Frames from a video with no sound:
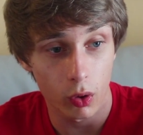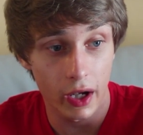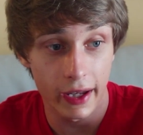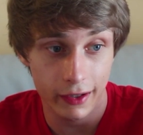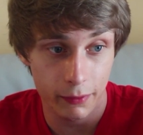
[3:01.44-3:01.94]

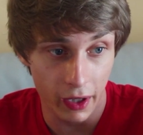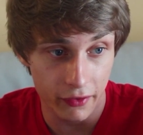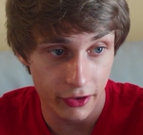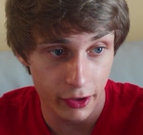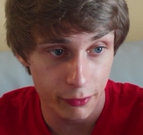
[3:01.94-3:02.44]
quite
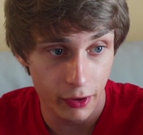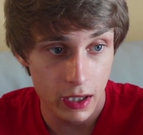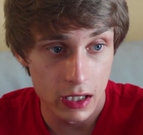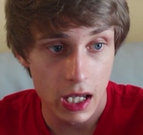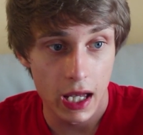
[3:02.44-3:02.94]
expensive.
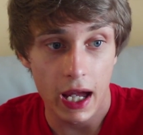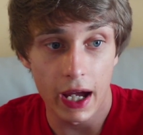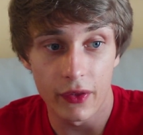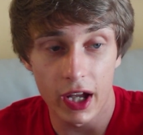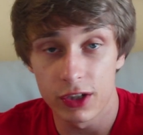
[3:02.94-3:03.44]

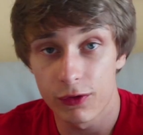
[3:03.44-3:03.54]
And then